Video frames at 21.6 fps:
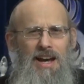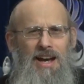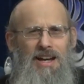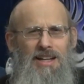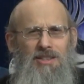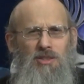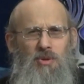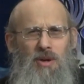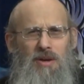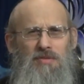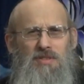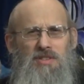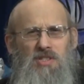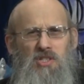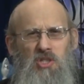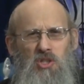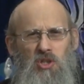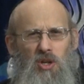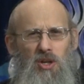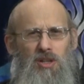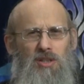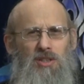And you have this
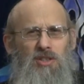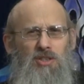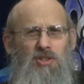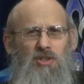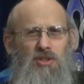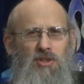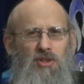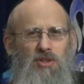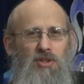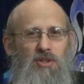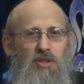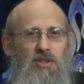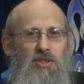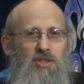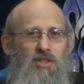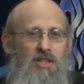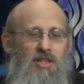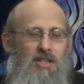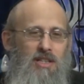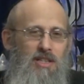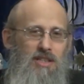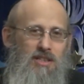childish
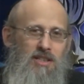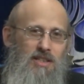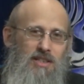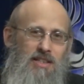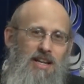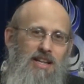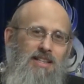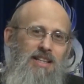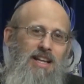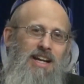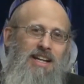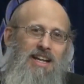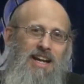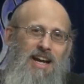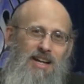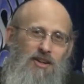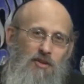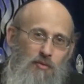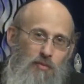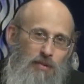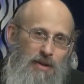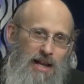urge to take that
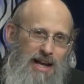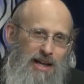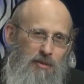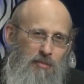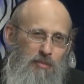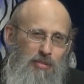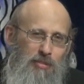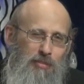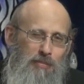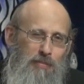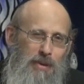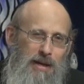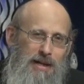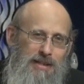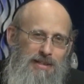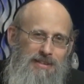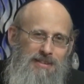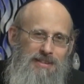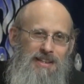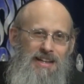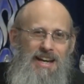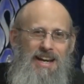can of black
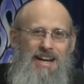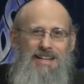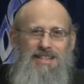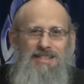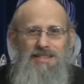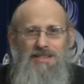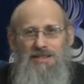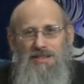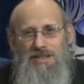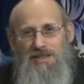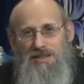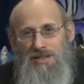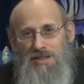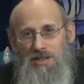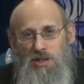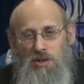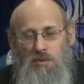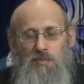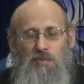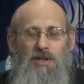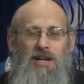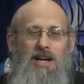paint and
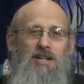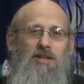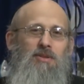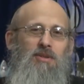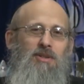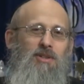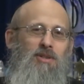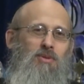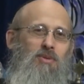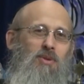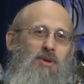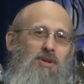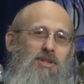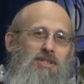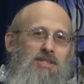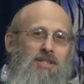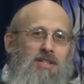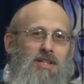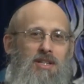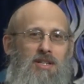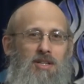splatter it across